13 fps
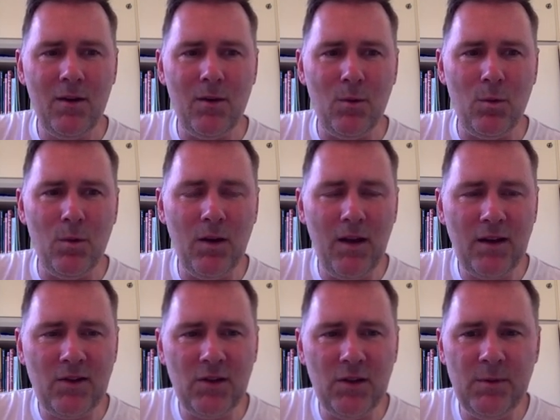will
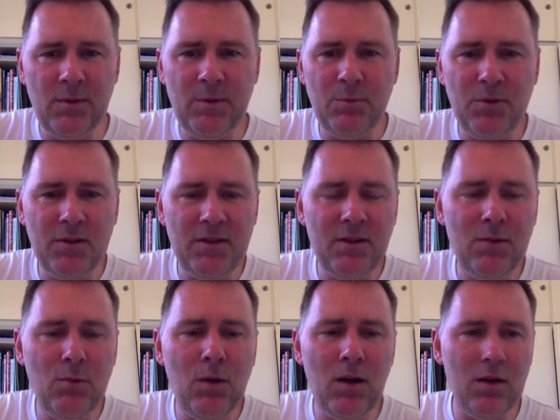actually be pretty
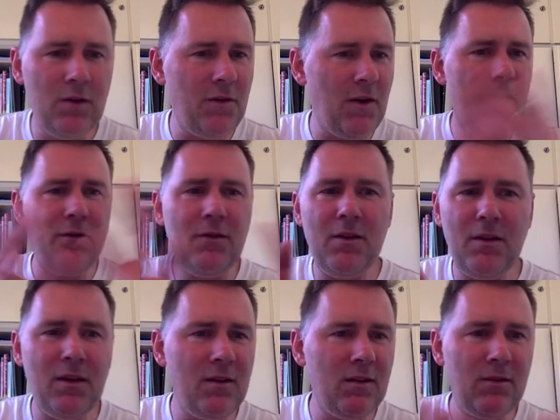well if
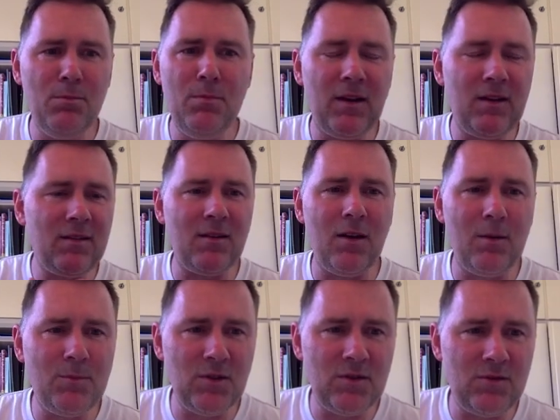everything is mixed
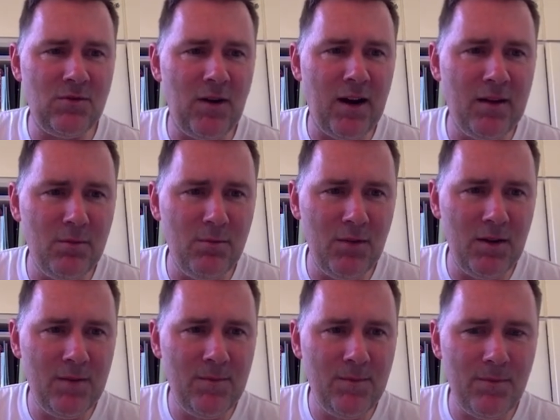up just
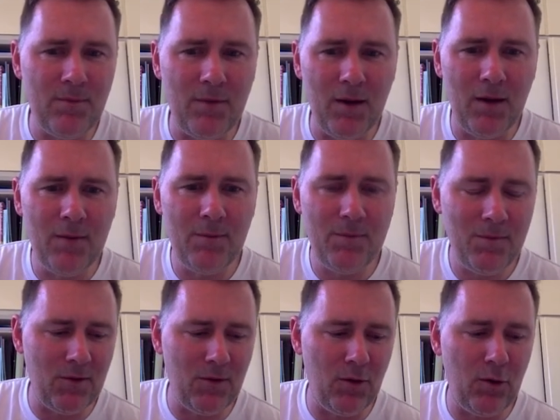randomly? Yeah,
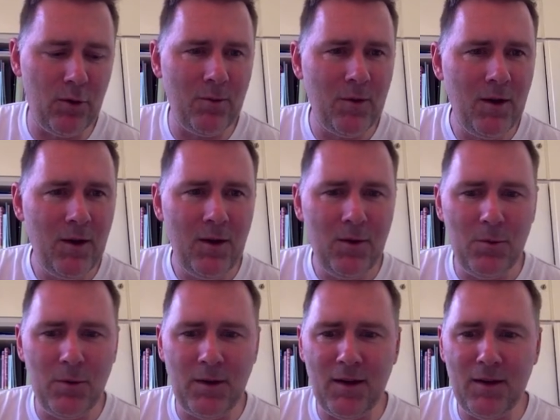so
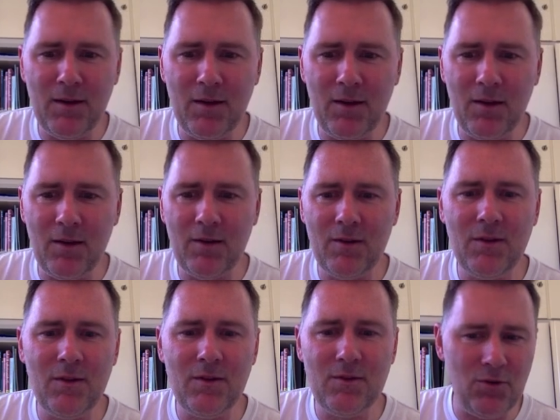we can
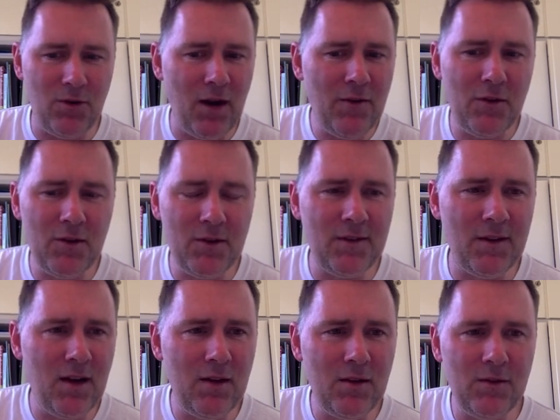try for
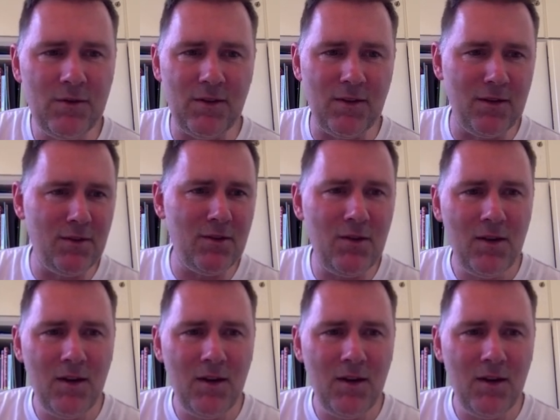ourselves and, you know,